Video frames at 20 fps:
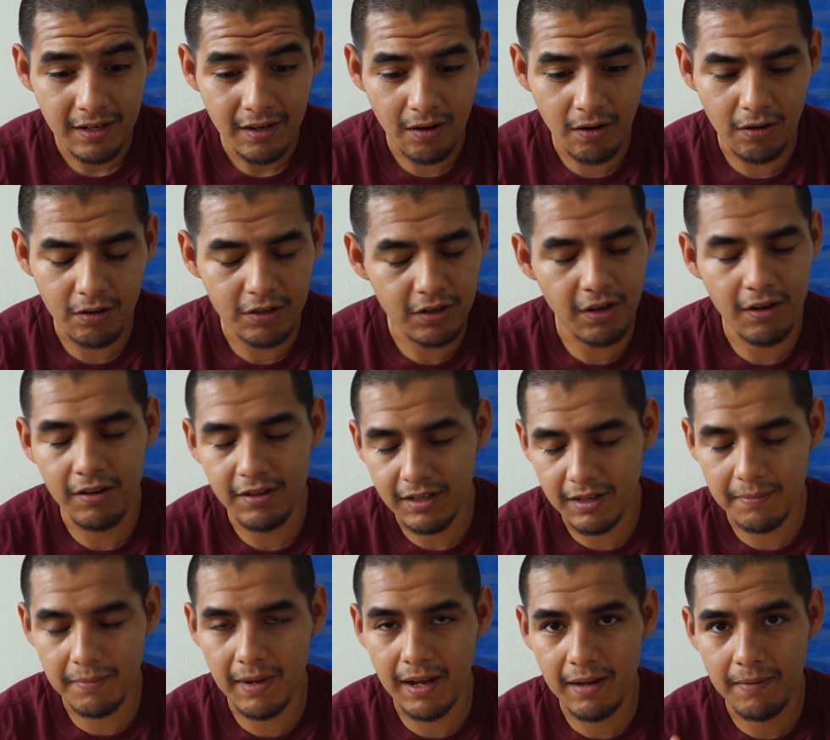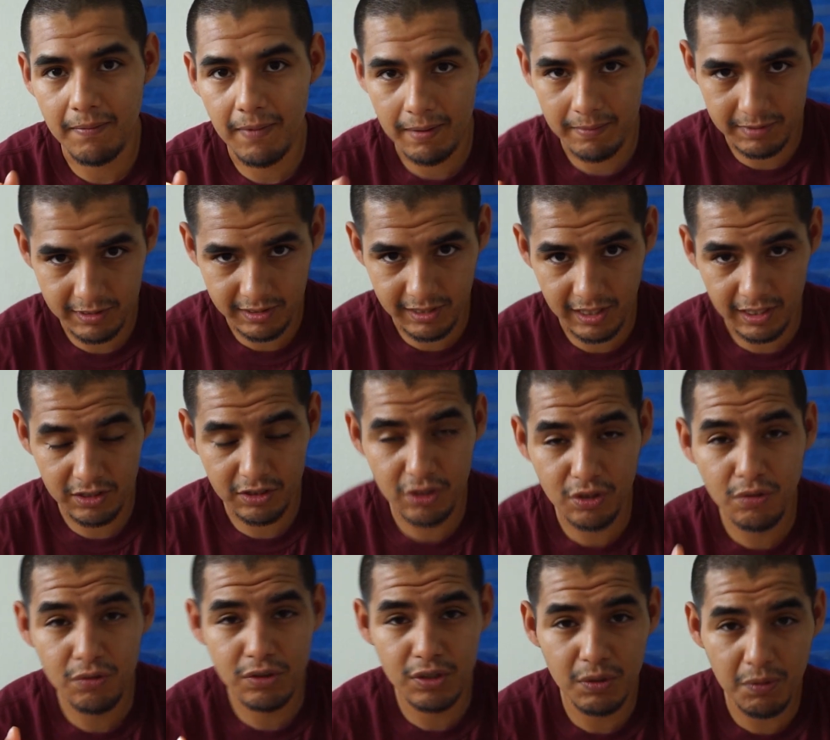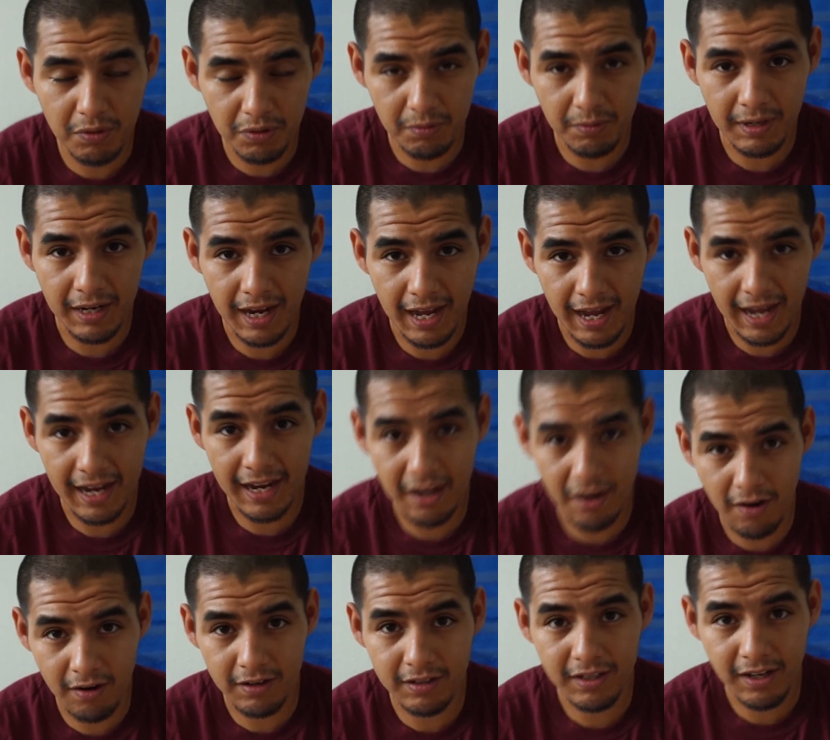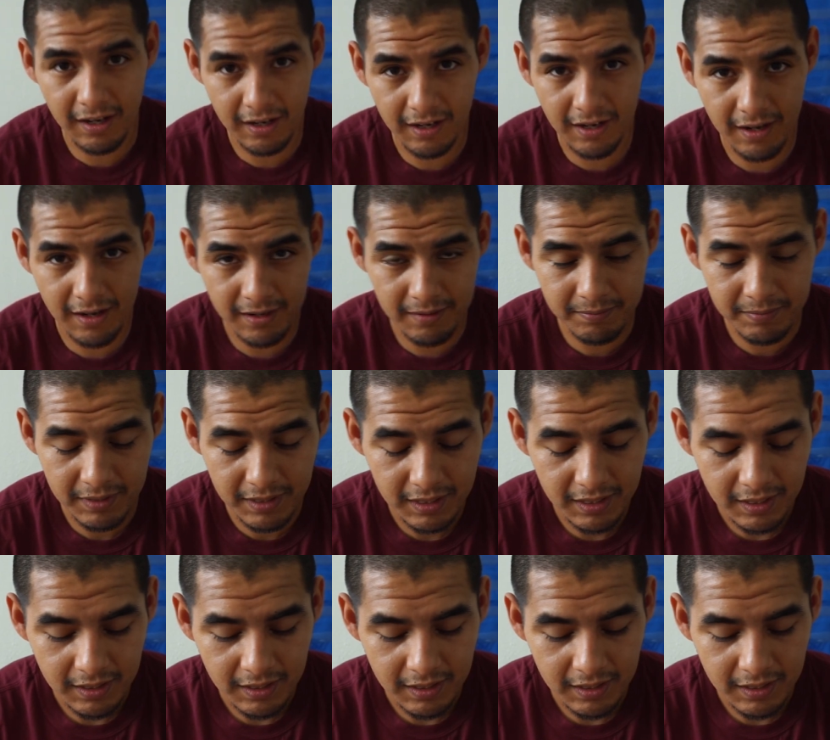Or no, my mistake, 223handguard.com.